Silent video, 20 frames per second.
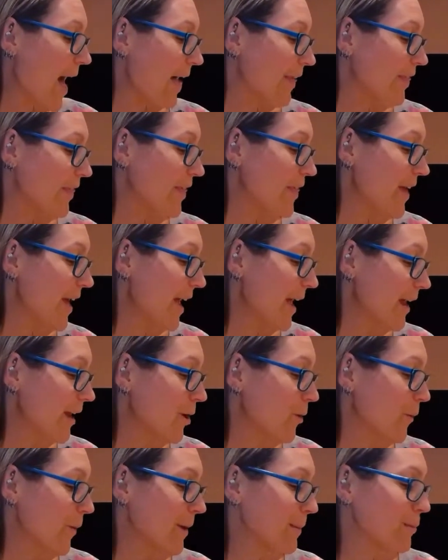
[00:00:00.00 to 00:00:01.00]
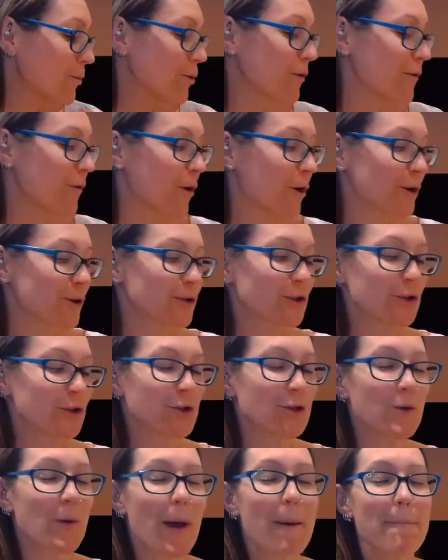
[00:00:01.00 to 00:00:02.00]
Then we move on
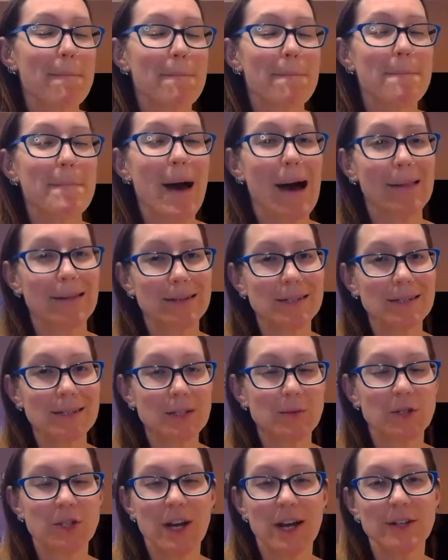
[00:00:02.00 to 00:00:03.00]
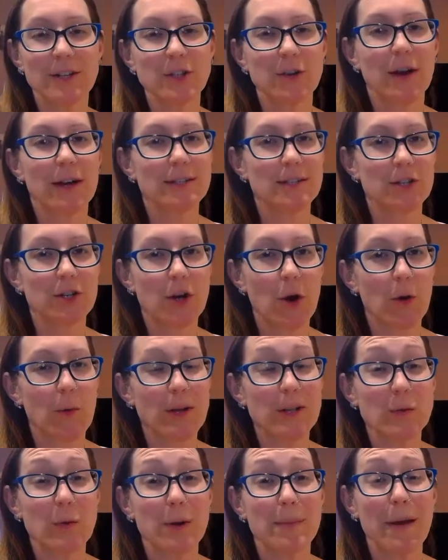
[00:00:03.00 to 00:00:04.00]
to Balance, which, as you guys know,
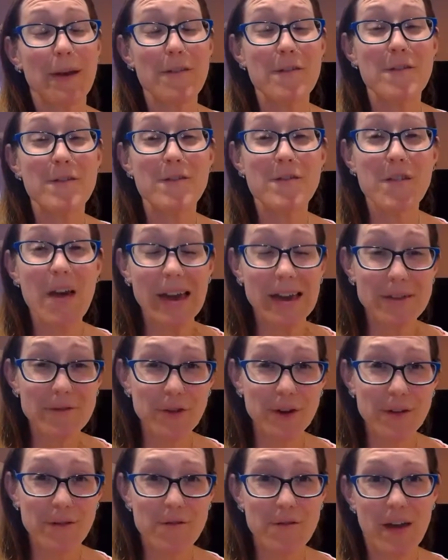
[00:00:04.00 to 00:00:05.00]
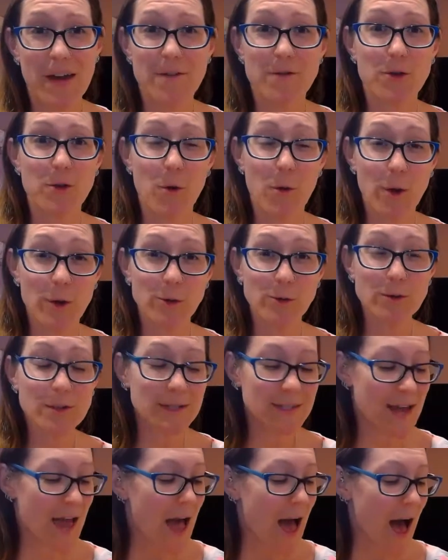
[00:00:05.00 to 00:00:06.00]
is one of my favorite
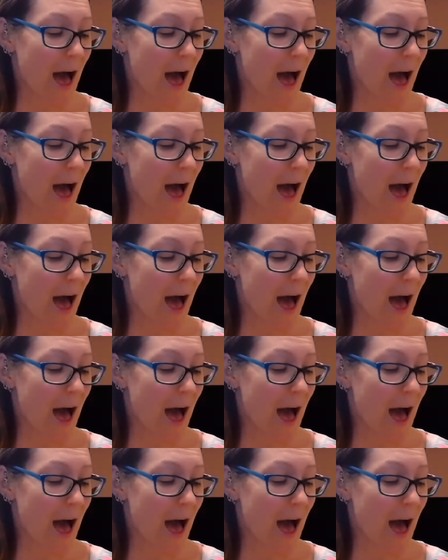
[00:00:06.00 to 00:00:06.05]
oils.